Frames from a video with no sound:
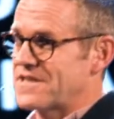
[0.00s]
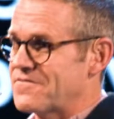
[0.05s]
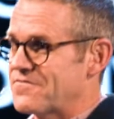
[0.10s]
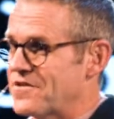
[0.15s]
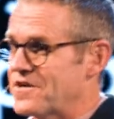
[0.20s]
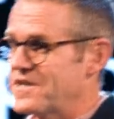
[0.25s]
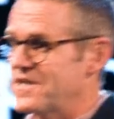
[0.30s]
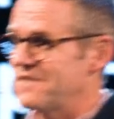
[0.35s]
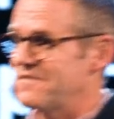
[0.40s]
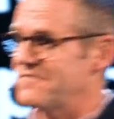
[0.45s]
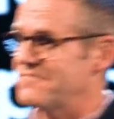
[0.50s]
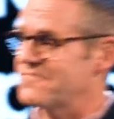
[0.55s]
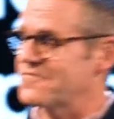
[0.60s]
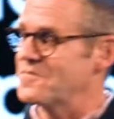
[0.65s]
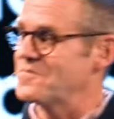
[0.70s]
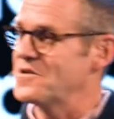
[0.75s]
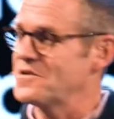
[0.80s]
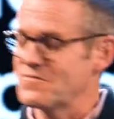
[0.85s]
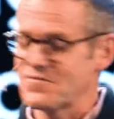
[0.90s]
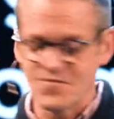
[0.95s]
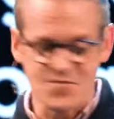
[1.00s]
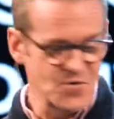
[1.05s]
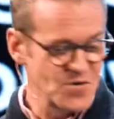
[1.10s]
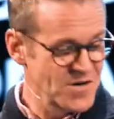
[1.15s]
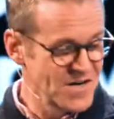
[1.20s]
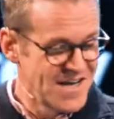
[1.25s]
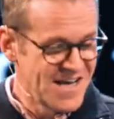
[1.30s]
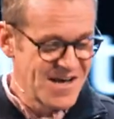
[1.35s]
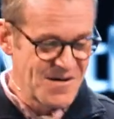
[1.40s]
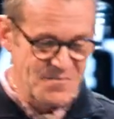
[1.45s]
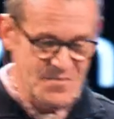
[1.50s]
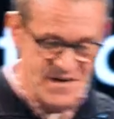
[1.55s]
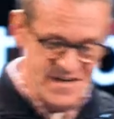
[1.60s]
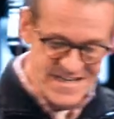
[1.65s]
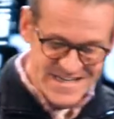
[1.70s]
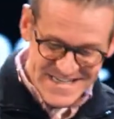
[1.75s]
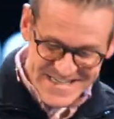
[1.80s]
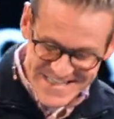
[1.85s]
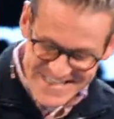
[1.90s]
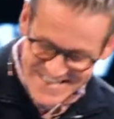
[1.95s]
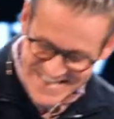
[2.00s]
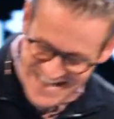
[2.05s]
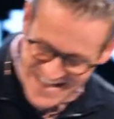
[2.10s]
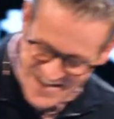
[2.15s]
I've read it from there before. But it is